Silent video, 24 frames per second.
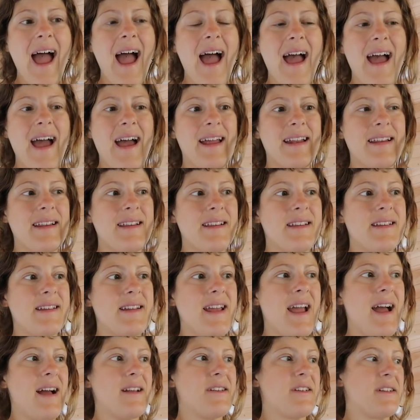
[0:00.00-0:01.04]
and
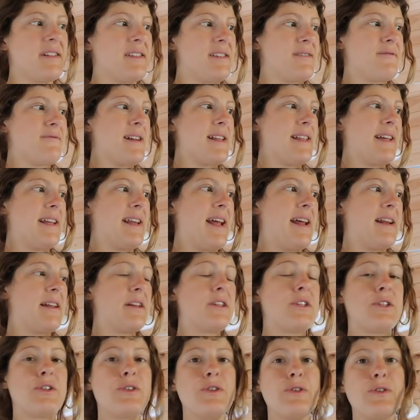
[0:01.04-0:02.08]
yeah just really
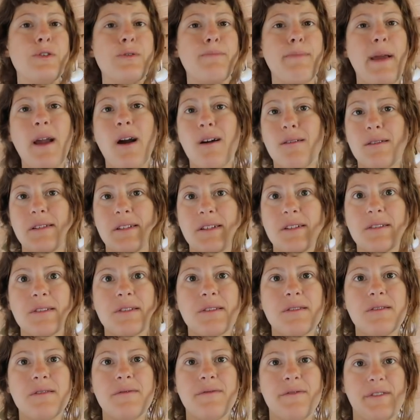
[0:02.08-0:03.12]
needed to be
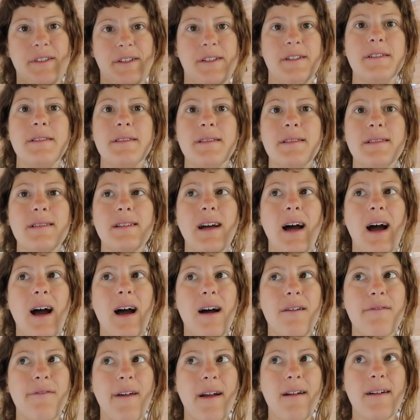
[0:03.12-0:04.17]
horizontal for
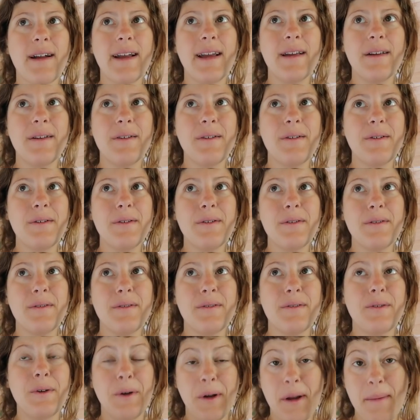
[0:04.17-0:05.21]
a very
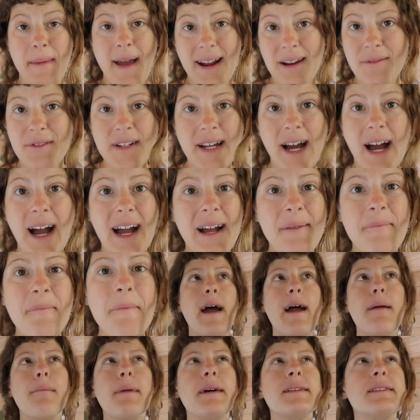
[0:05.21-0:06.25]
good amount of time.
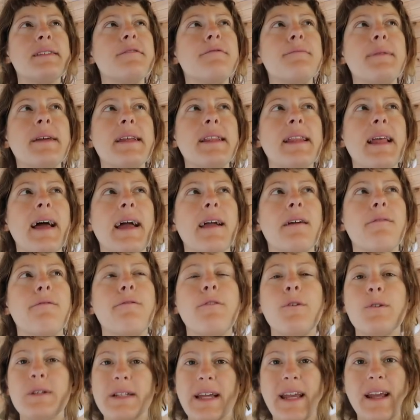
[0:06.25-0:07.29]
I must have been like
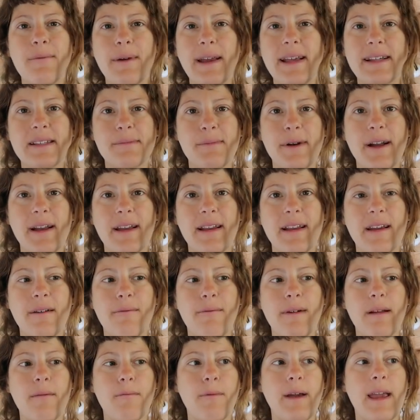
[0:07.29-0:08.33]
14 weeks pregnant
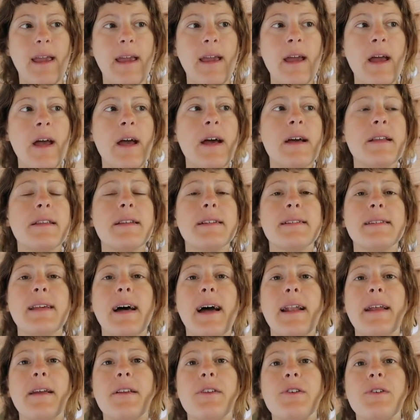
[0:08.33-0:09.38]
when we
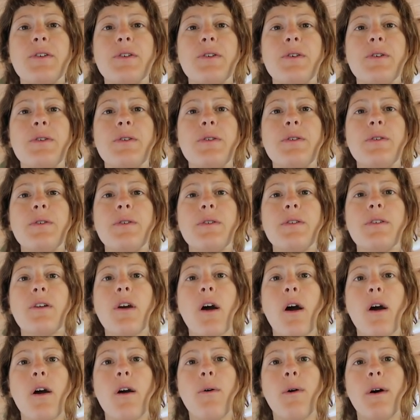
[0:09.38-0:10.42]
decided to
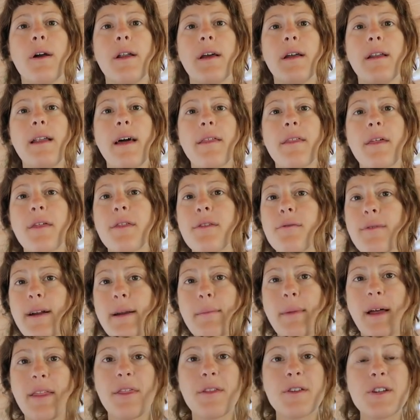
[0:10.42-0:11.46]
go on another three
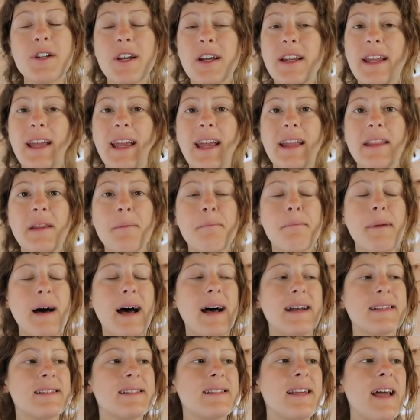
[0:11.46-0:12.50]
month journey in the
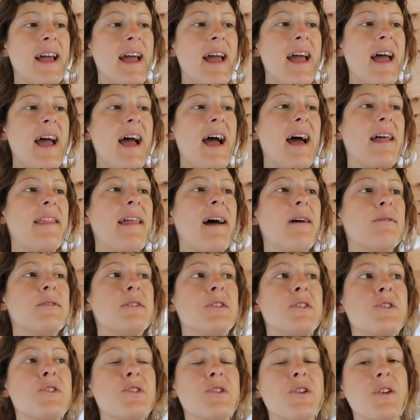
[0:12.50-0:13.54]
bus and that
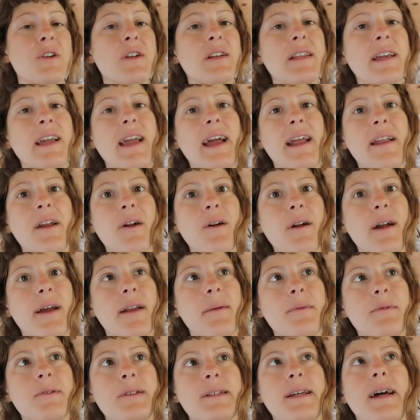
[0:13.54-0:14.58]
was truly an
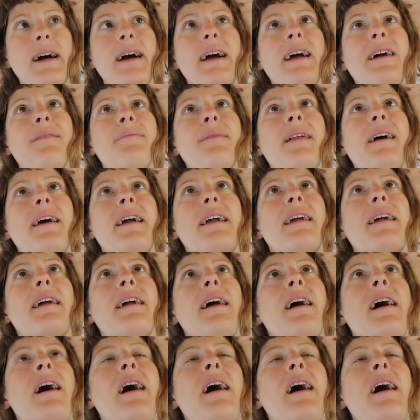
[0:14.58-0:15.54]
incredible time. Like